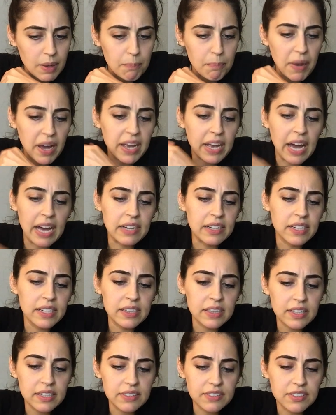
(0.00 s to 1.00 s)
by
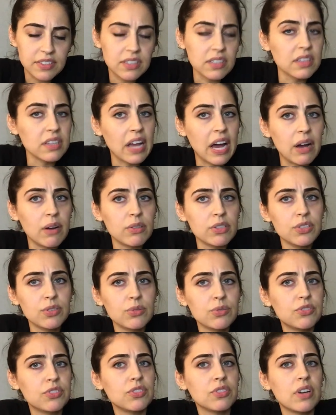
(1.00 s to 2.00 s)
ending this, it allowed you
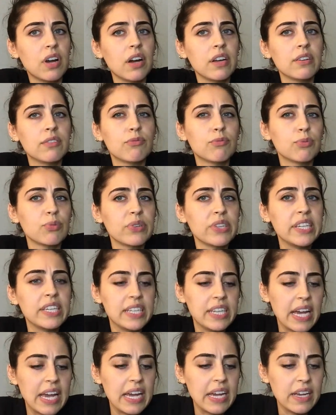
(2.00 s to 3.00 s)
to kind of
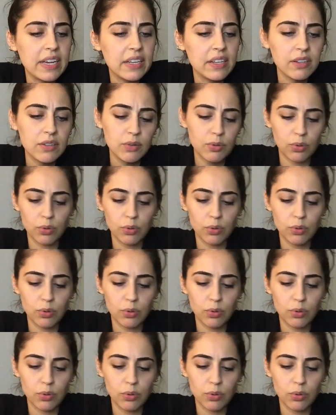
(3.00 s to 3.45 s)
regain